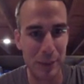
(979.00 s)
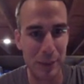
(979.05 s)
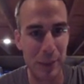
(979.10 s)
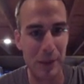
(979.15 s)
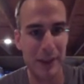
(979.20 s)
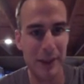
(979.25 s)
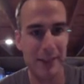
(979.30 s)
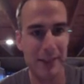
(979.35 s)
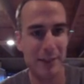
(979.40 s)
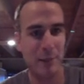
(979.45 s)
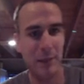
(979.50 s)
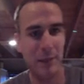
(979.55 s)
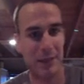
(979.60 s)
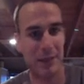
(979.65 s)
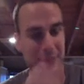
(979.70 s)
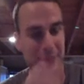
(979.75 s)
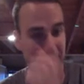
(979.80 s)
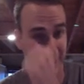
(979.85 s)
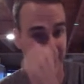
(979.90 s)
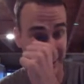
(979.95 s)
but
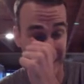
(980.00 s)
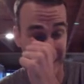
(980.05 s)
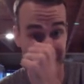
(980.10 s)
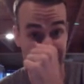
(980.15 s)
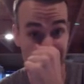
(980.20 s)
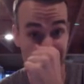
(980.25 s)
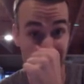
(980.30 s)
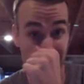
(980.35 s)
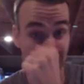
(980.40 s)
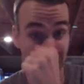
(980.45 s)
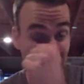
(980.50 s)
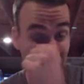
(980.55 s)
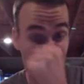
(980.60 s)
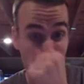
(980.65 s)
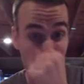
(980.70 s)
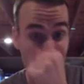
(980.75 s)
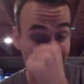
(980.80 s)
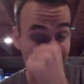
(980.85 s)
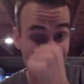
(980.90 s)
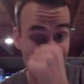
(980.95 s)
basically a lot more
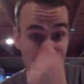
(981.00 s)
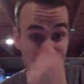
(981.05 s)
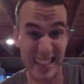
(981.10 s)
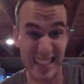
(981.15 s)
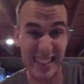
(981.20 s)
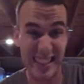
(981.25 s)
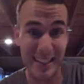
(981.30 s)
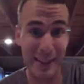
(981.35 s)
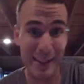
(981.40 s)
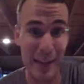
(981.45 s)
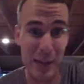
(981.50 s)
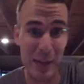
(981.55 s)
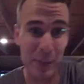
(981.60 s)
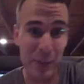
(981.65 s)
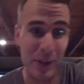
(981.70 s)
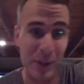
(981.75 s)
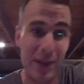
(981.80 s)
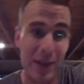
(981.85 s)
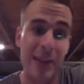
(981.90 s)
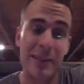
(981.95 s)
people are going to see that
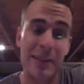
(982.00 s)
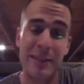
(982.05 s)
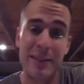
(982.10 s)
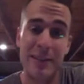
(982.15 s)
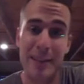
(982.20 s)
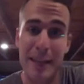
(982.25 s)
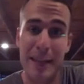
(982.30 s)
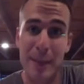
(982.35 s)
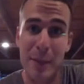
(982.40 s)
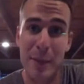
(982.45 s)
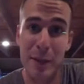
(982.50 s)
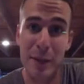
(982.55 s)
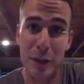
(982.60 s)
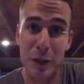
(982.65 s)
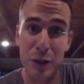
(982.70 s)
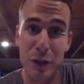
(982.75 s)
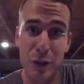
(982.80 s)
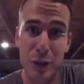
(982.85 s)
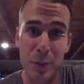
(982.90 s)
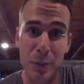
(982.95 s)
because it's an
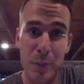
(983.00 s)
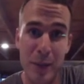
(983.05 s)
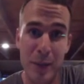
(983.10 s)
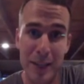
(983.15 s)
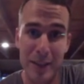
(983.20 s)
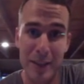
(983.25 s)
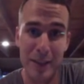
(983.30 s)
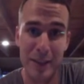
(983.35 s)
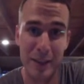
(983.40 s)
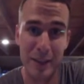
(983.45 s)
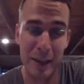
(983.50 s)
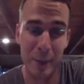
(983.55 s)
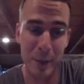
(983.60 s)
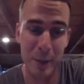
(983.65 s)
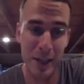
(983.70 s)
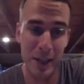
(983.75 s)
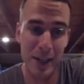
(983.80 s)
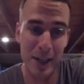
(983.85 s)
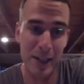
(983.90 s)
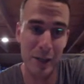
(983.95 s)
image-based
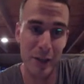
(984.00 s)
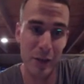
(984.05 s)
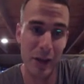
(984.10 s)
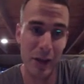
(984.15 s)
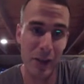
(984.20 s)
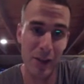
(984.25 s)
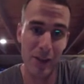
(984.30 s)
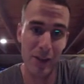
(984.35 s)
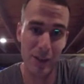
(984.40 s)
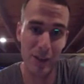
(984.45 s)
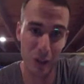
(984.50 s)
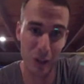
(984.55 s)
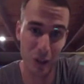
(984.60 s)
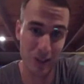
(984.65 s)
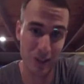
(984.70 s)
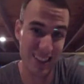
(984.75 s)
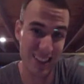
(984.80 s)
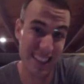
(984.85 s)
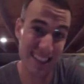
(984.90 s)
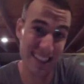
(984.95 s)
update rather than
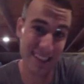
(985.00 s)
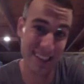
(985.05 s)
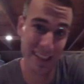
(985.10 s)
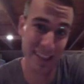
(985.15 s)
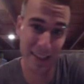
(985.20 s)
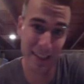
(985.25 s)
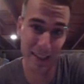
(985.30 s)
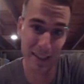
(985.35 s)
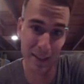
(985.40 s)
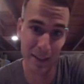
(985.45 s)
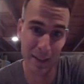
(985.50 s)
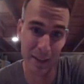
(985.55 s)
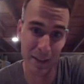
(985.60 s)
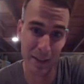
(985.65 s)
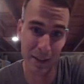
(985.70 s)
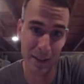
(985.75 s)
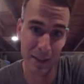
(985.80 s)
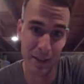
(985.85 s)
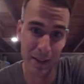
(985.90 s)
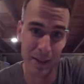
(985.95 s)
just a link.
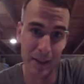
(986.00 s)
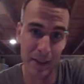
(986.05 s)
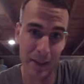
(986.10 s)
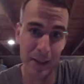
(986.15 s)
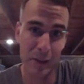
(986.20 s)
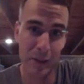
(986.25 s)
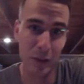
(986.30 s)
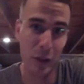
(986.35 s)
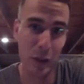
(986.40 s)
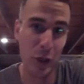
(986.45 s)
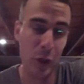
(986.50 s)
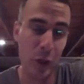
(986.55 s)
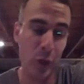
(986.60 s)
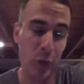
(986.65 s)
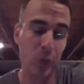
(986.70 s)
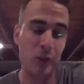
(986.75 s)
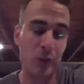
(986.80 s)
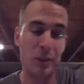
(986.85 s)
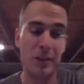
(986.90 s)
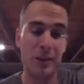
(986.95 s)
So
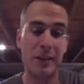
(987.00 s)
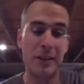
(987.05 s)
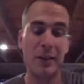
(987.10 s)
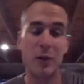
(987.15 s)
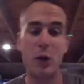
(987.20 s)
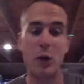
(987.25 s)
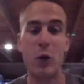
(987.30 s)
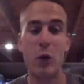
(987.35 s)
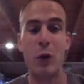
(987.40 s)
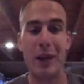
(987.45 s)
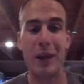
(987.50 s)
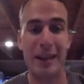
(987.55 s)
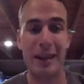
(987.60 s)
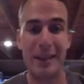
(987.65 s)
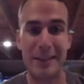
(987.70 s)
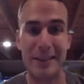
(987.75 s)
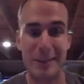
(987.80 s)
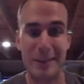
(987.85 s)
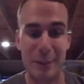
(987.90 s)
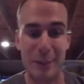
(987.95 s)
just another quick
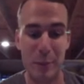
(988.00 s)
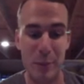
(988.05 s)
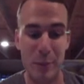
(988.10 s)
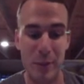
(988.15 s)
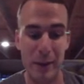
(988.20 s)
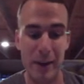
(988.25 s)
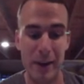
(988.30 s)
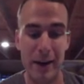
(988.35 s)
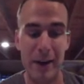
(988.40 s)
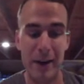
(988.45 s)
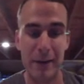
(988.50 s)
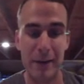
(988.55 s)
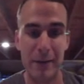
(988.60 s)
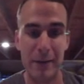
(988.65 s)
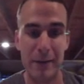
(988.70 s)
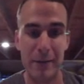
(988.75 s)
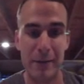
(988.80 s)
tip there.